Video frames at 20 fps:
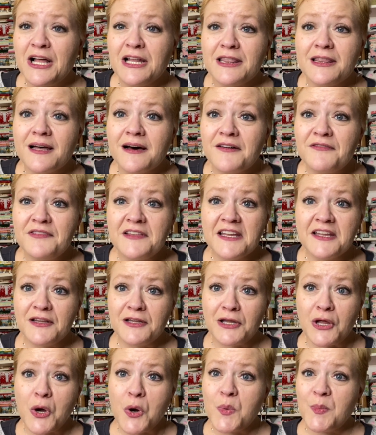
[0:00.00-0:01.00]
love
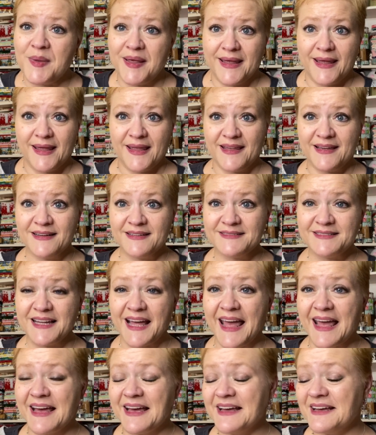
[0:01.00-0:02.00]
little old me.
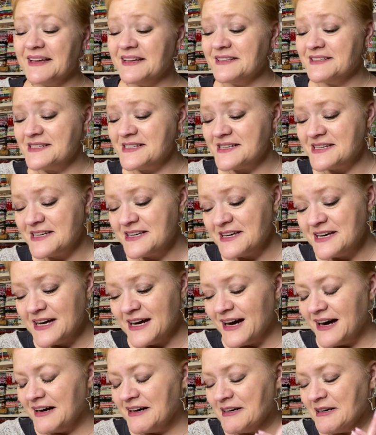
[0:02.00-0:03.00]
And
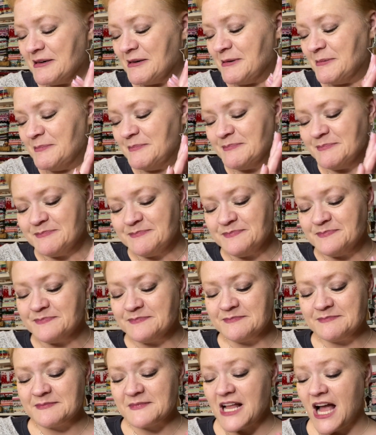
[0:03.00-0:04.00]

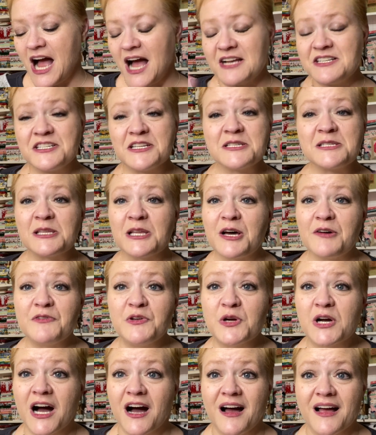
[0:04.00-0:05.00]
I just love
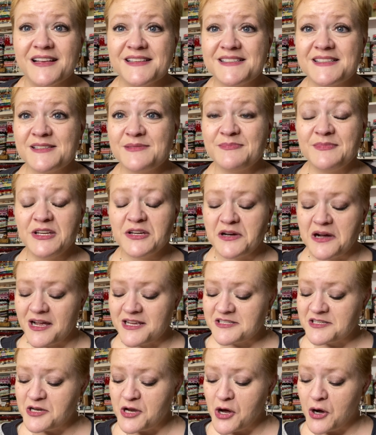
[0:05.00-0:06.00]
you guys. You
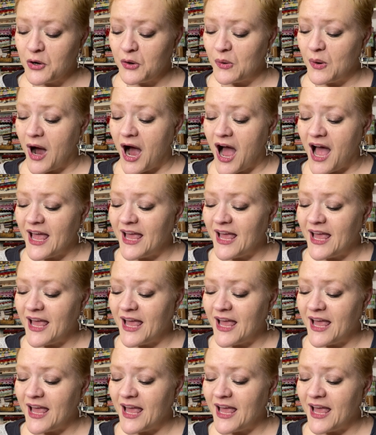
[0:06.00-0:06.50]
guys know,